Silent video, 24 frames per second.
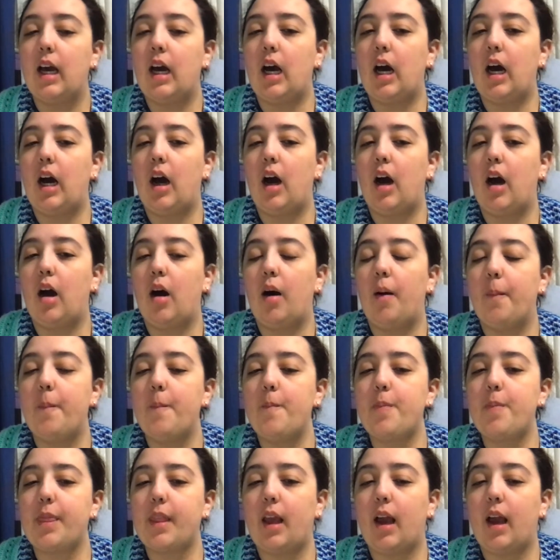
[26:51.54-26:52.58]

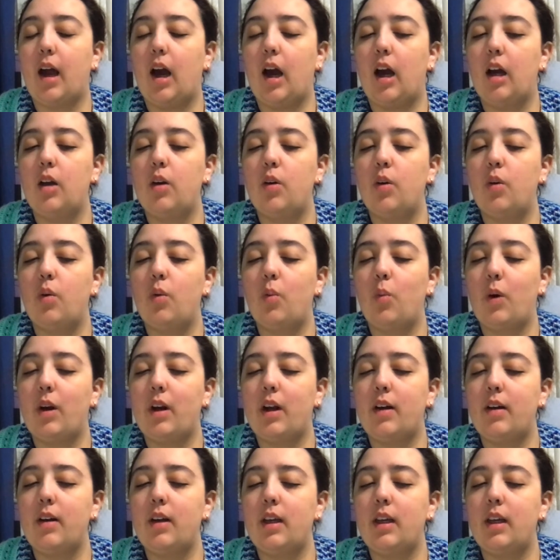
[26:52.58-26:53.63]
When
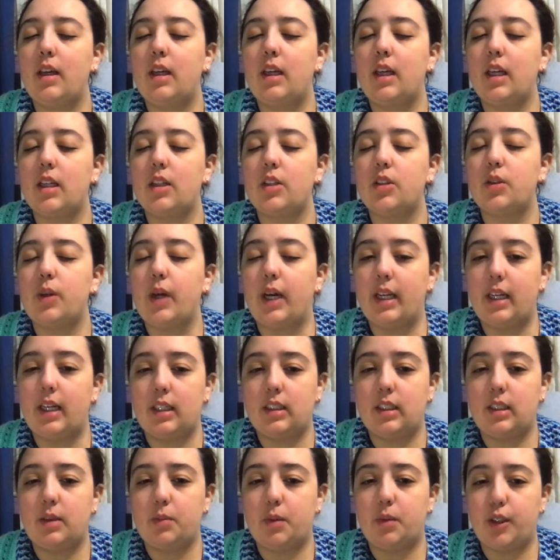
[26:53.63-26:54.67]
I get to
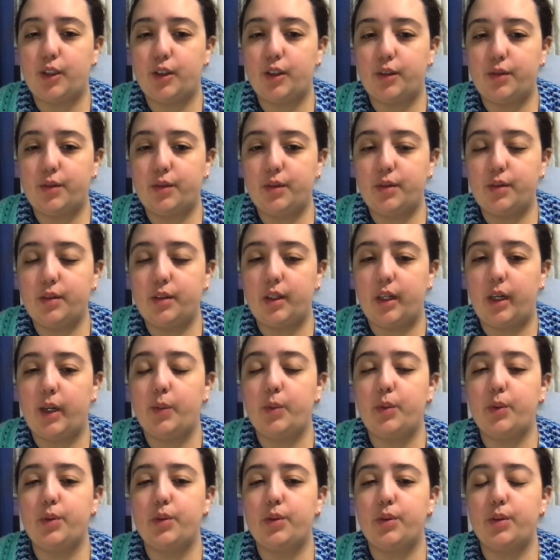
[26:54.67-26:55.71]
editing my novel, I
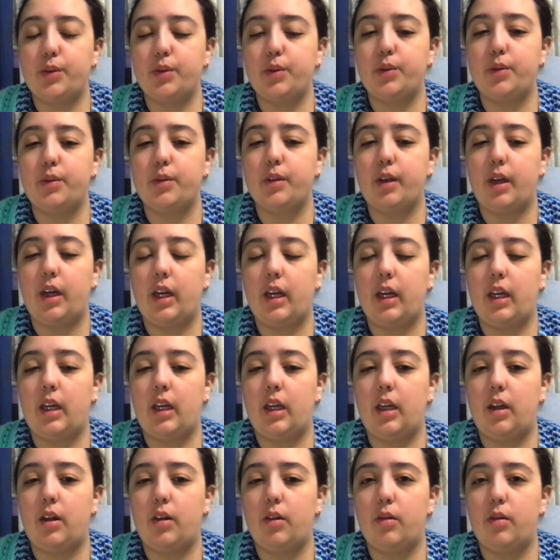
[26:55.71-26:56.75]
will do
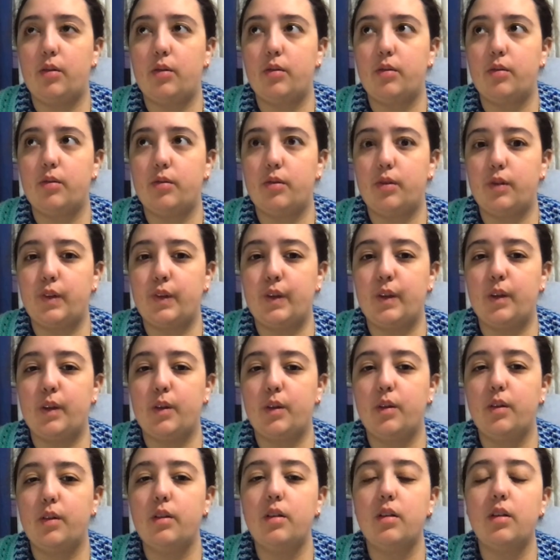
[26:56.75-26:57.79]
a
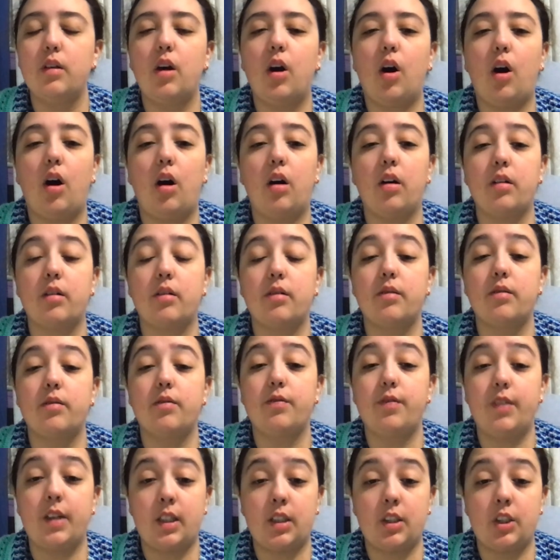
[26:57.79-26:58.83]
review on
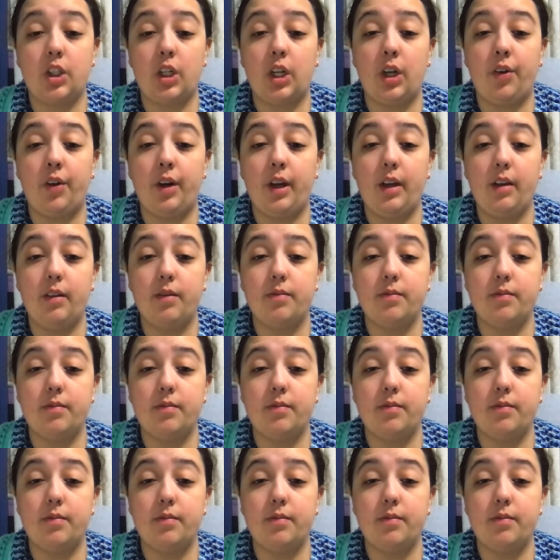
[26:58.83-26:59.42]
Fictionary,